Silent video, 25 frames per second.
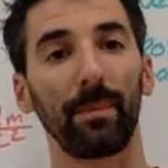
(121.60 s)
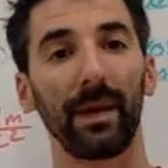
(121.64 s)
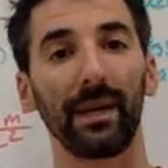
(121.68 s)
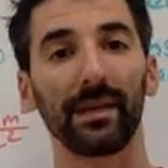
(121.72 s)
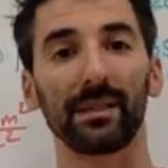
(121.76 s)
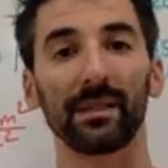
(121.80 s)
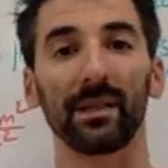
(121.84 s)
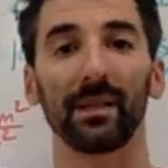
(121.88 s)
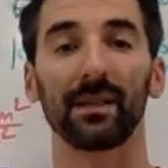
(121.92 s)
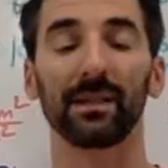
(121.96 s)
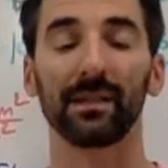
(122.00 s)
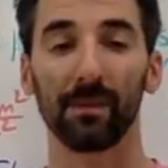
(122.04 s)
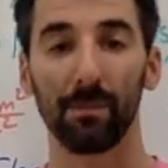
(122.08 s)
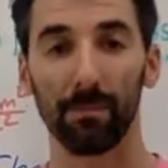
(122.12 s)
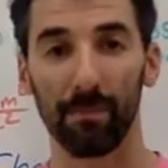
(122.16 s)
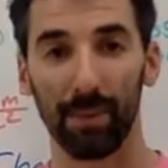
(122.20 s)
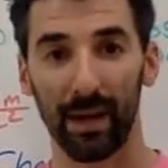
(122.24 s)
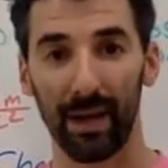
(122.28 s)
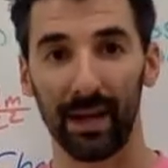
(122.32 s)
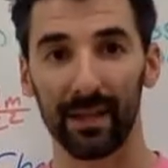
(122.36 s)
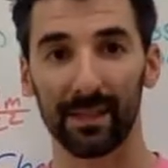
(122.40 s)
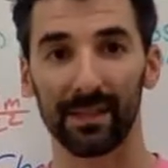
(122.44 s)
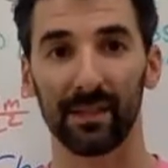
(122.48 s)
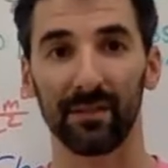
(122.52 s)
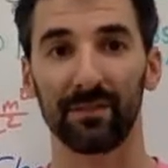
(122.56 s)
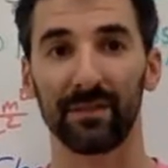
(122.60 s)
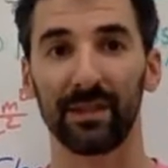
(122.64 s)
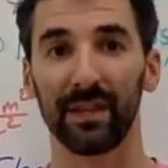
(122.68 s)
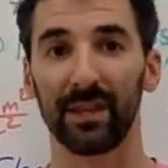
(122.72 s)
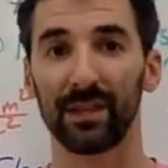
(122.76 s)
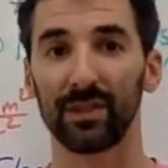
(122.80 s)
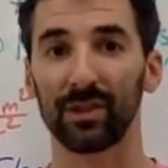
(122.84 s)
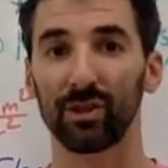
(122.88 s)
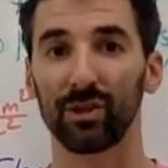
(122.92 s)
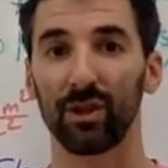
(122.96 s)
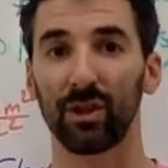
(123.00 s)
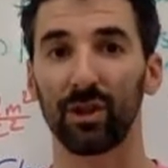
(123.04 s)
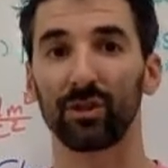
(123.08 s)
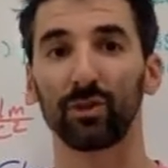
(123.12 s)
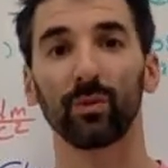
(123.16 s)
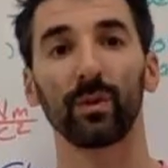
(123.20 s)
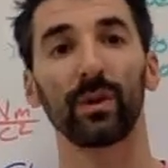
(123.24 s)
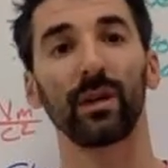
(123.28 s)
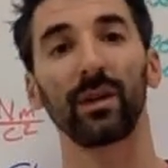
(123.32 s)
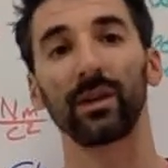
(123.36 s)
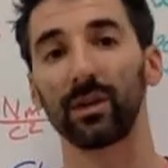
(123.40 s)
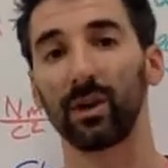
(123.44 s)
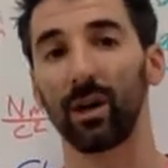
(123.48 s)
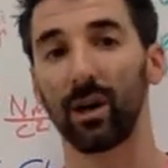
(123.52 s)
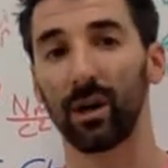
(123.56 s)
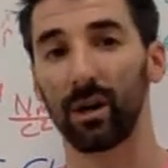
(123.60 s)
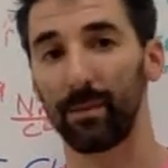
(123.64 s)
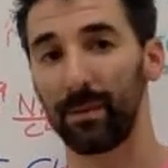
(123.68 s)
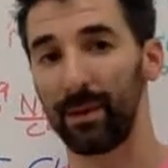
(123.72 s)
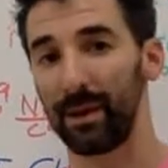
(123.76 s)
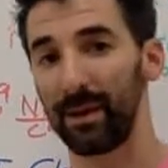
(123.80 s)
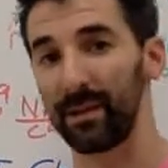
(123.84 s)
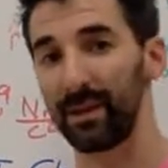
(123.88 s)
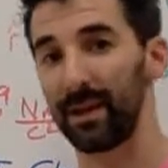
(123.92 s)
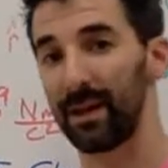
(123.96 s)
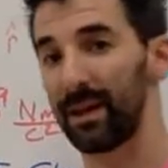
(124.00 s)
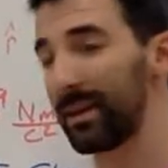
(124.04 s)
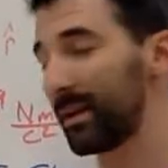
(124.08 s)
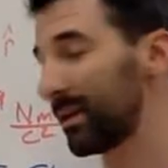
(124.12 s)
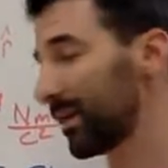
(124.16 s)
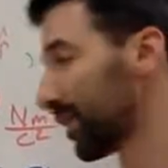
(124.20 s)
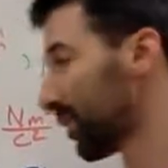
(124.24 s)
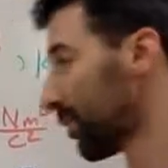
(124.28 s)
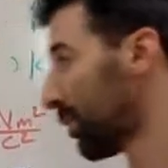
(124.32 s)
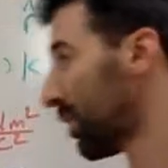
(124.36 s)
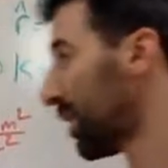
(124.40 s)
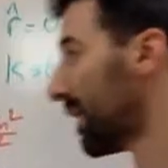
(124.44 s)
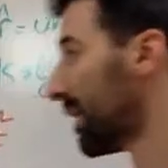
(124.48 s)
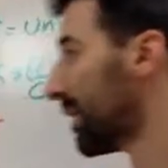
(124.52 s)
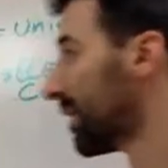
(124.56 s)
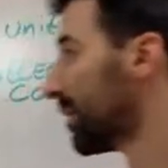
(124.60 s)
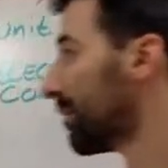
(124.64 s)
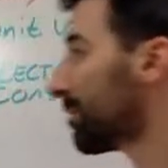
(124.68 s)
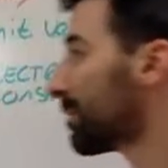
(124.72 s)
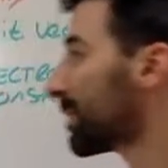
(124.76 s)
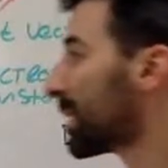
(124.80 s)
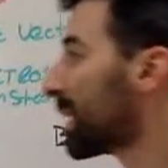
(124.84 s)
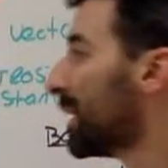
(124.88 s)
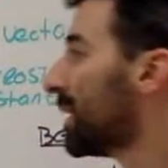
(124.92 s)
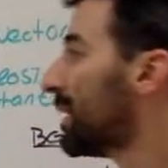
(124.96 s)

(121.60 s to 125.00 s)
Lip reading: based on some positive test charge. We're going to talk about that in a little while.